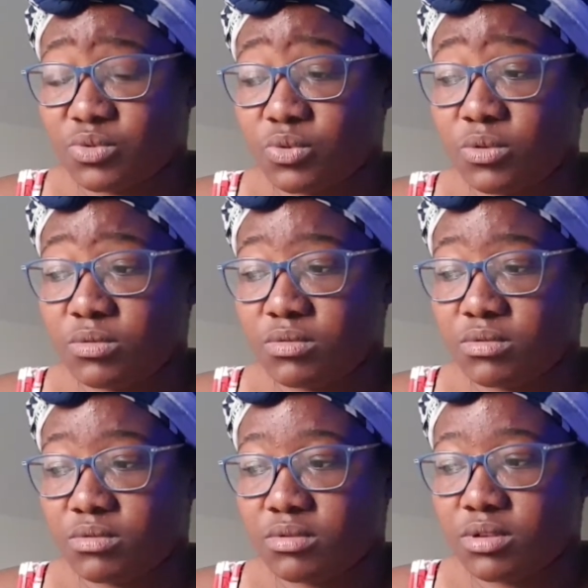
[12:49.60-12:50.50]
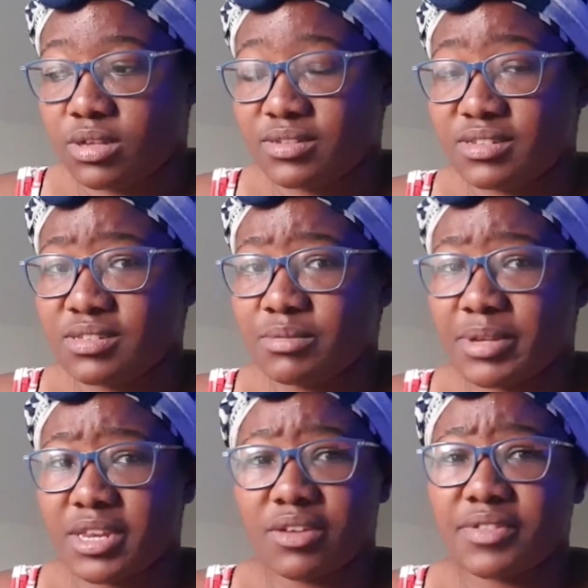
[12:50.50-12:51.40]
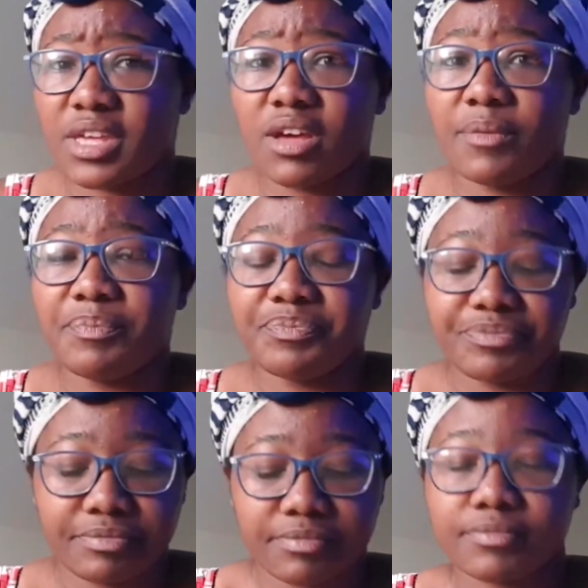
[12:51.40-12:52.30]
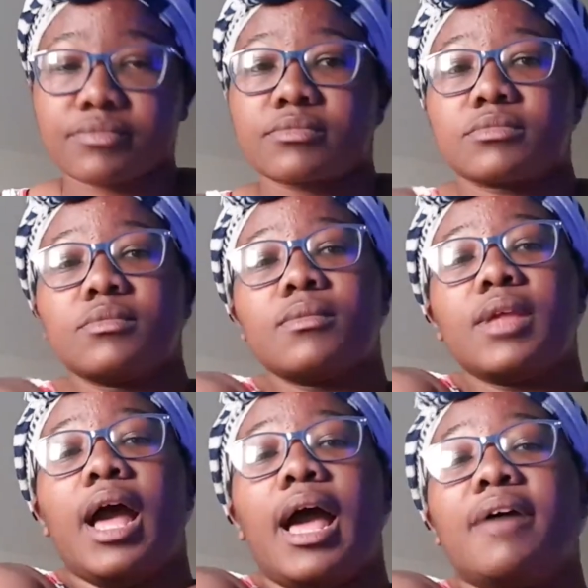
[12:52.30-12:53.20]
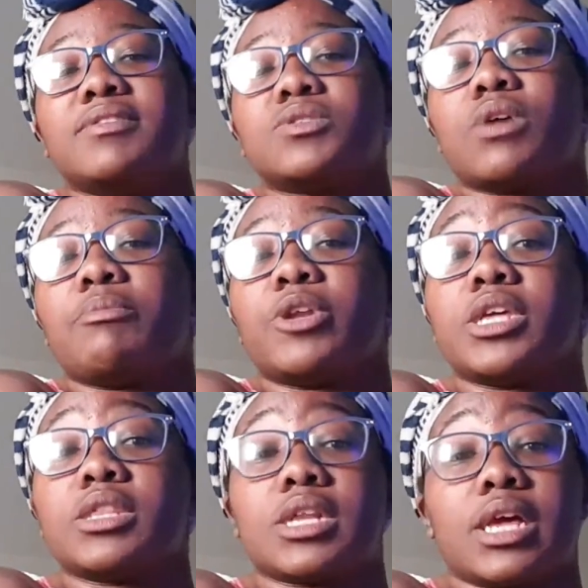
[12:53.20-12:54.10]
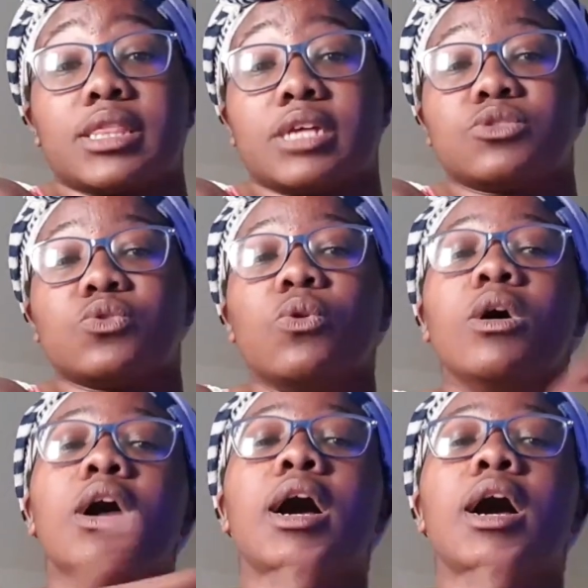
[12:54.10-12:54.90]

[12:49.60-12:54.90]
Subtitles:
Oh, since the beginning of the year. I haven't swum or anything like that. So